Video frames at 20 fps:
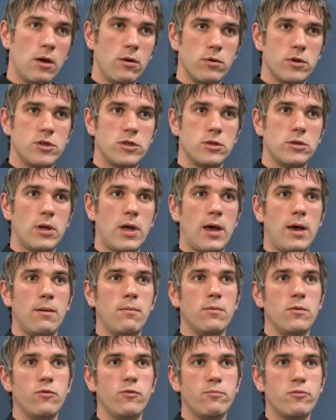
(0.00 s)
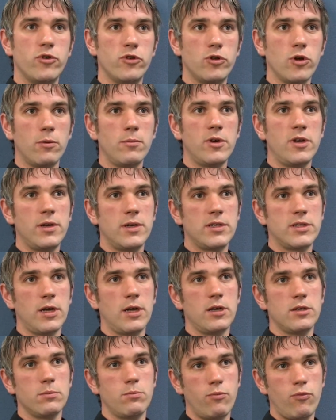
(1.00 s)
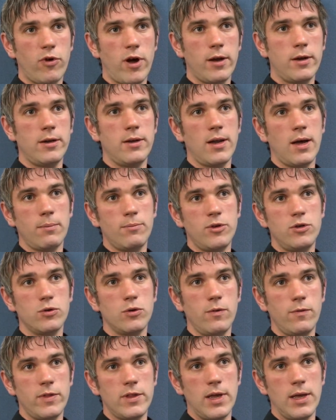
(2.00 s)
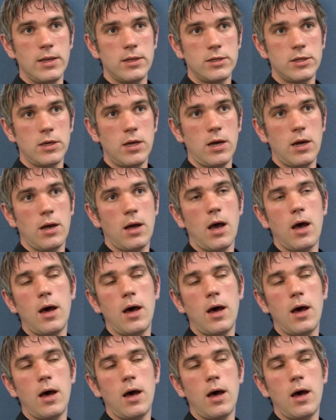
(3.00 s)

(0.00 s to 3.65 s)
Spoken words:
which predominantly sells branded nappies over the internet,